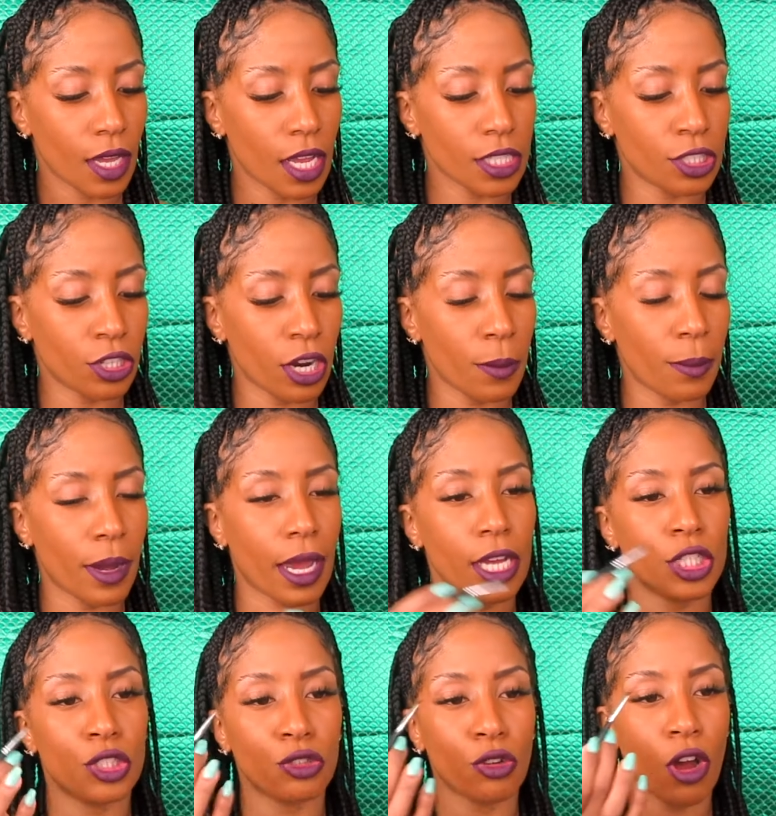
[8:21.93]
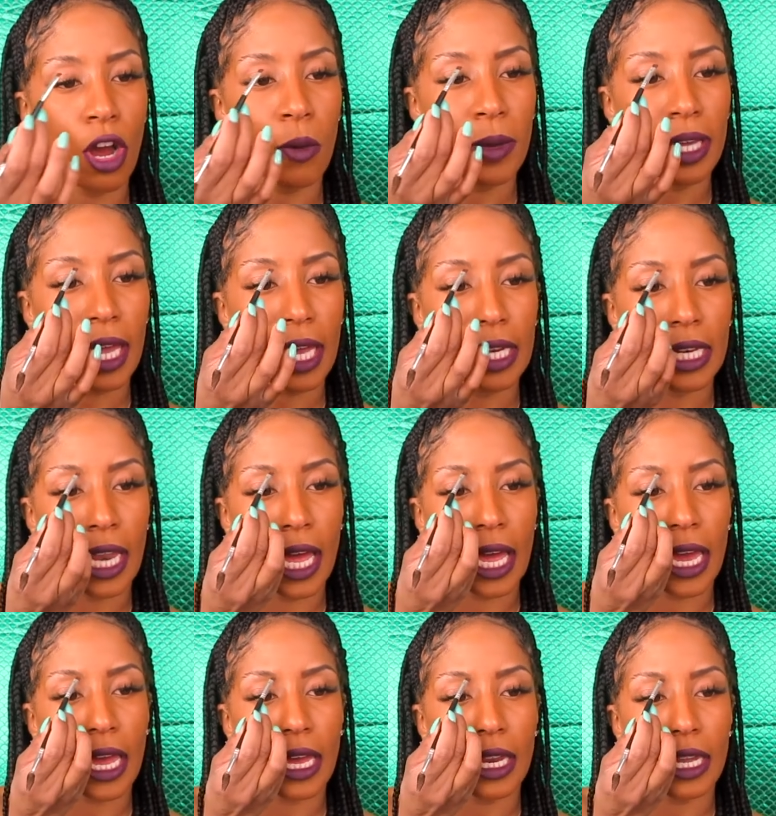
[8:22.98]
start by drawing a
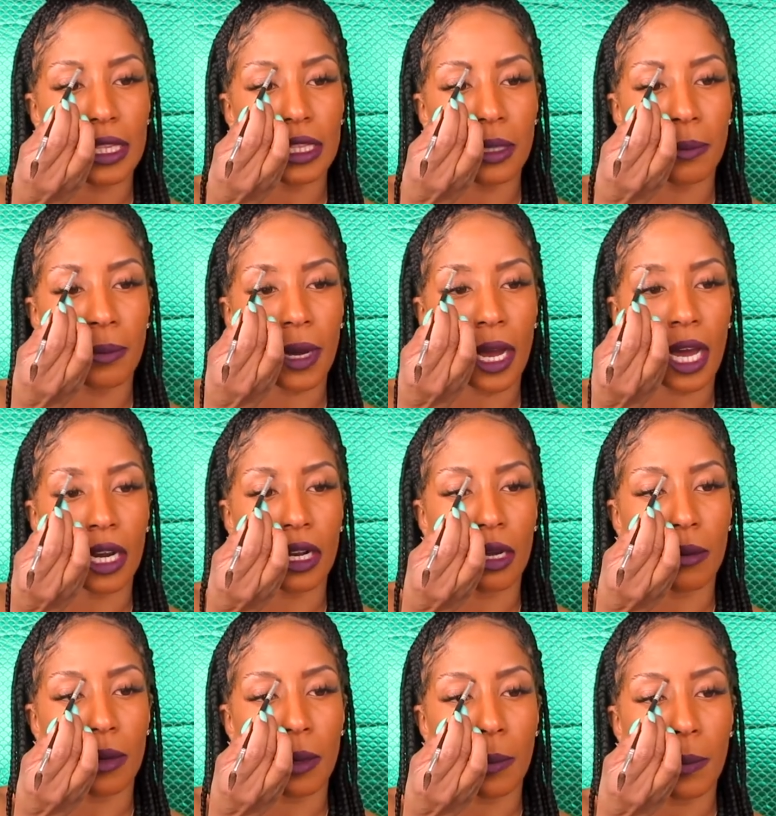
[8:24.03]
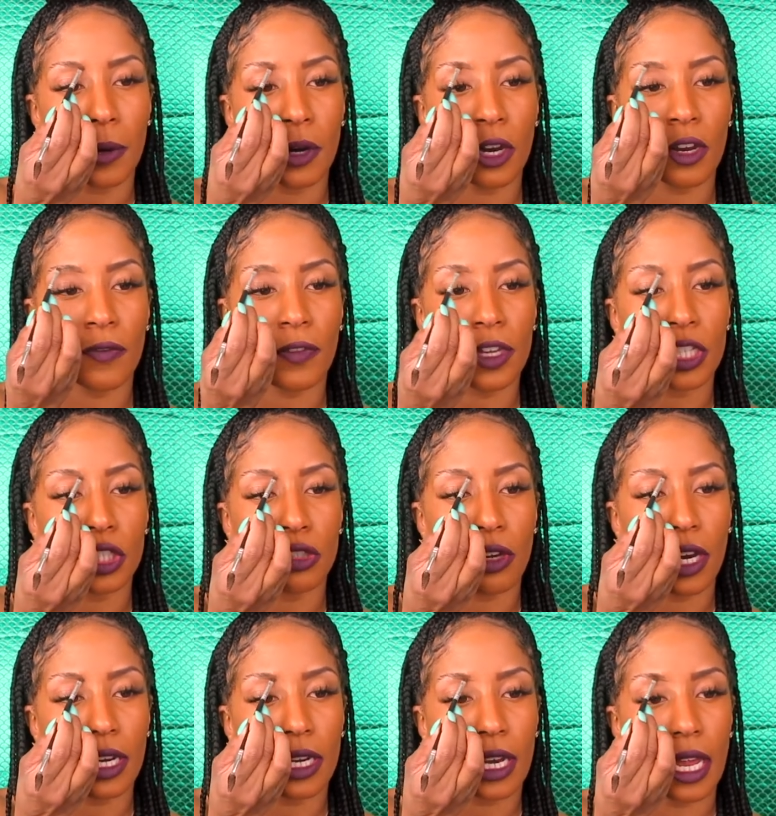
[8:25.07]
line at the bottom, a perfect
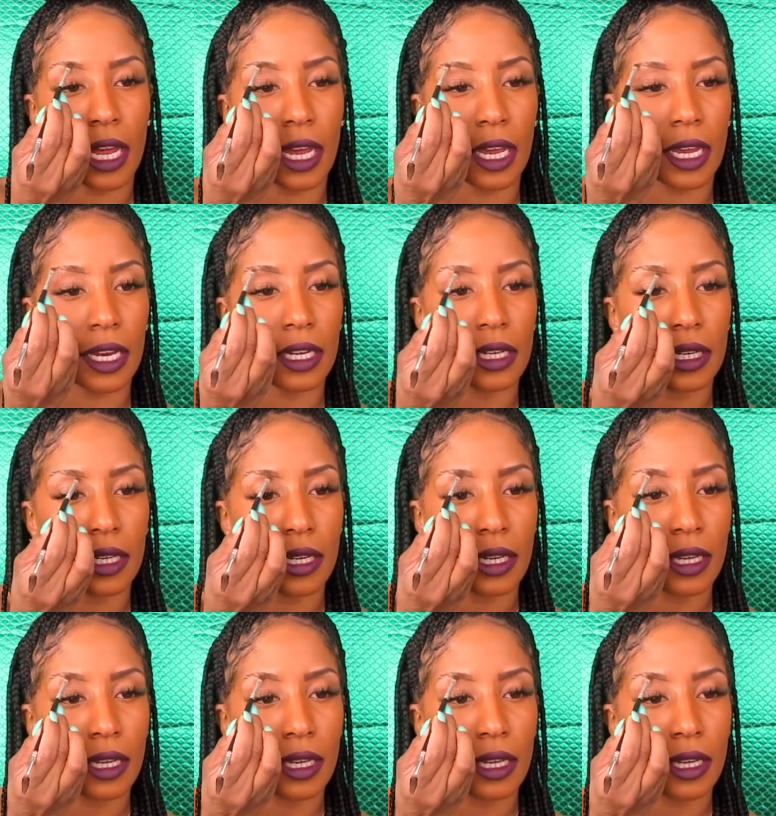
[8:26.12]
straight line,